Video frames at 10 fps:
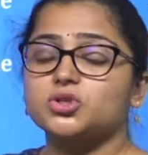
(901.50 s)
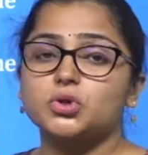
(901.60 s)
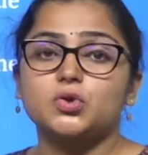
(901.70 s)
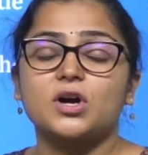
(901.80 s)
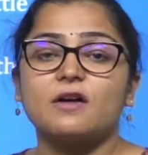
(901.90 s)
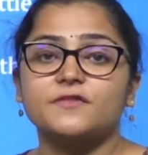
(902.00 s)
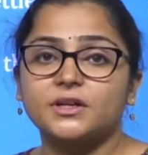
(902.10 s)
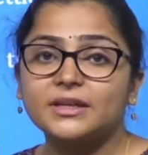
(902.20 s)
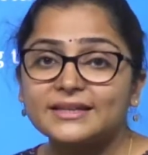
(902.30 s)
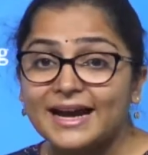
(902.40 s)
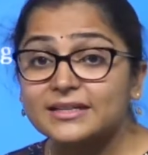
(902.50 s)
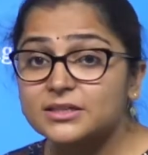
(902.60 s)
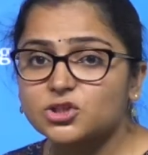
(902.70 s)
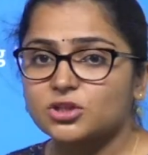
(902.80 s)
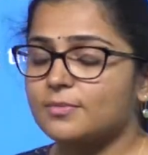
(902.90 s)
to look after the
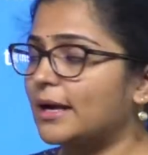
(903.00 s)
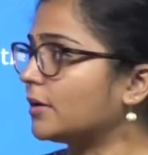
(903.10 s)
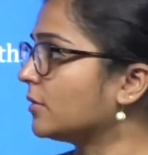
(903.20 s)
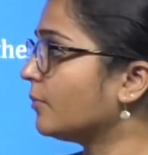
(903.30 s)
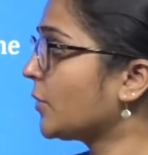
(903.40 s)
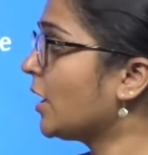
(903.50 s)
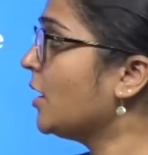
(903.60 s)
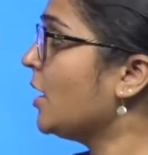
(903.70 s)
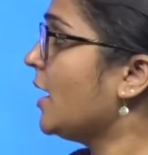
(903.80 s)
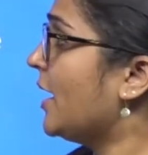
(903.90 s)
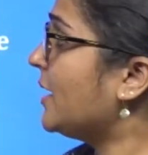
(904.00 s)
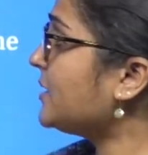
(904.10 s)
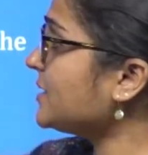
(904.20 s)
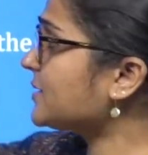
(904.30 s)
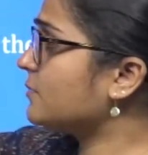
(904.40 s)
taxation matter.
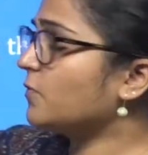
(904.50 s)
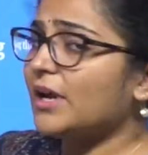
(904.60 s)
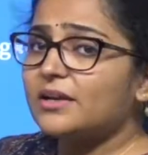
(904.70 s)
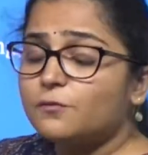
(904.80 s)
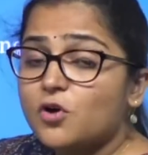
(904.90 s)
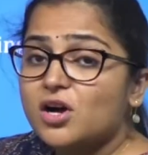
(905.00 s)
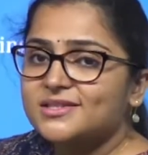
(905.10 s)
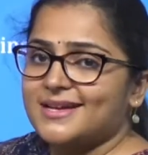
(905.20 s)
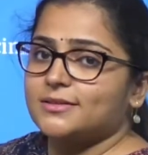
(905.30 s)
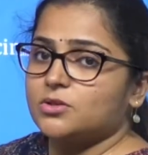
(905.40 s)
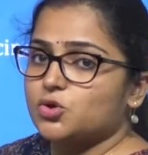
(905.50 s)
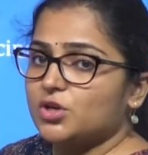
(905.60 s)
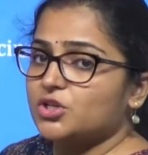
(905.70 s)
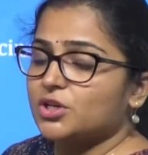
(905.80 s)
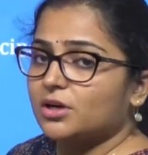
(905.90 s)
It works as a
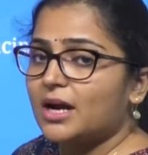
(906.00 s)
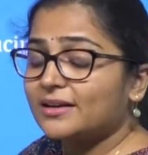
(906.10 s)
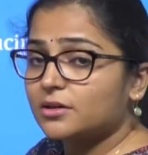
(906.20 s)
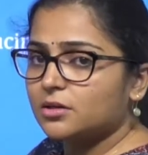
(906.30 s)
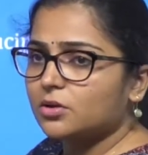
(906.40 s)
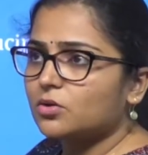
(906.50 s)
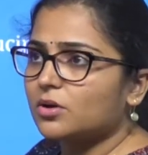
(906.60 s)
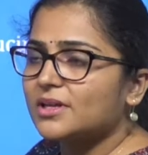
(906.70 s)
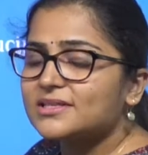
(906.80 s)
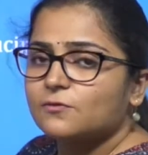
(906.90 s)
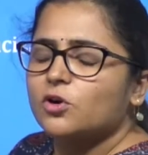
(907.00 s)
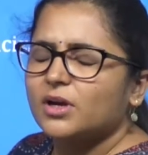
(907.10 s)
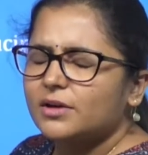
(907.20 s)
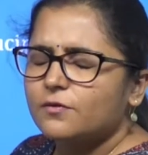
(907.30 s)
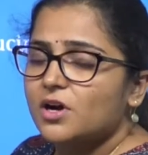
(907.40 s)
judicial
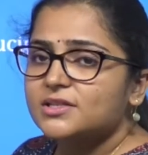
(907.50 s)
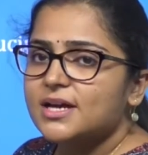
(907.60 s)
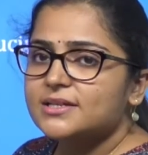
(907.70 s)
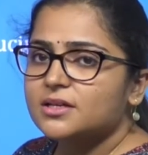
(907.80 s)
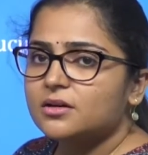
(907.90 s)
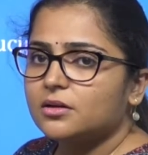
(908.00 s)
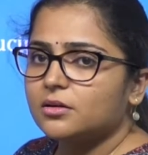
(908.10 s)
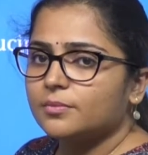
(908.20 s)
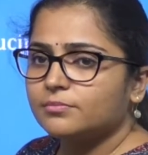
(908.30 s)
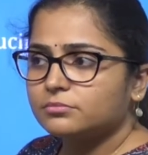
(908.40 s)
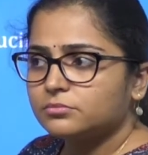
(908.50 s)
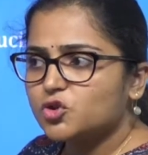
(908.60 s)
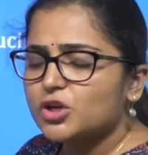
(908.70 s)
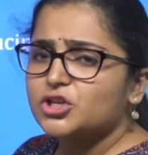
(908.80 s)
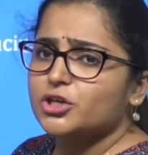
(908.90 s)
it works as a
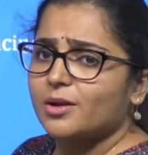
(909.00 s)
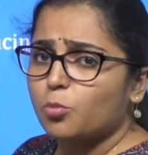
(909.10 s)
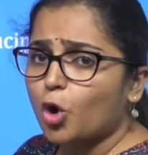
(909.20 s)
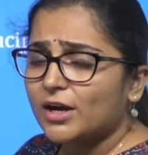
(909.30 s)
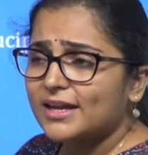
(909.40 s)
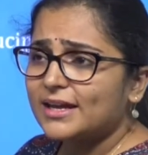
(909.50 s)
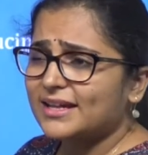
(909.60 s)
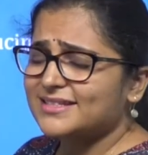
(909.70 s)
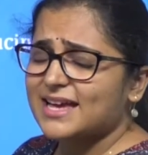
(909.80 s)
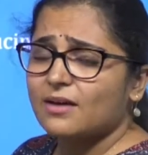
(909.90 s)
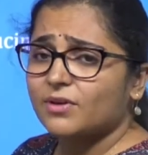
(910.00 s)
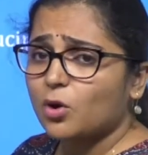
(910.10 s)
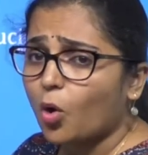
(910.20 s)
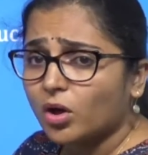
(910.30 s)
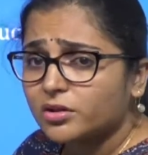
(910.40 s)
judicial body. It's having
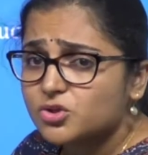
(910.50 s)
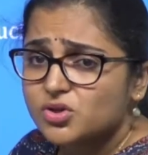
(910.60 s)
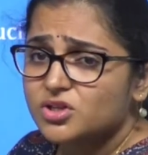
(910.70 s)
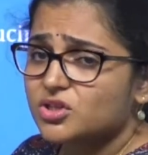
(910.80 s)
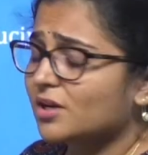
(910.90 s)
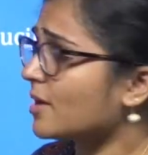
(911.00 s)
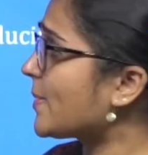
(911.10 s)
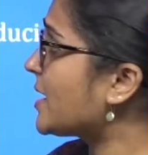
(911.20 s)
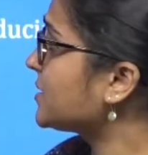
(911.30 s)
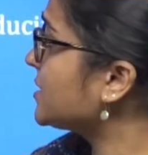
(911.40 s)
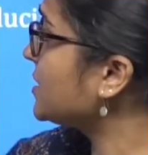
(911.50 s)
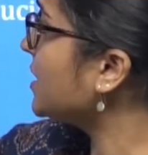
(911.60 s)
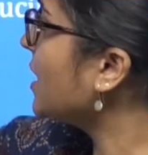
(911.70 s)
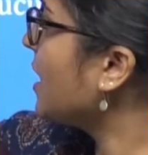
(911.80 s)
all the judicial capacity.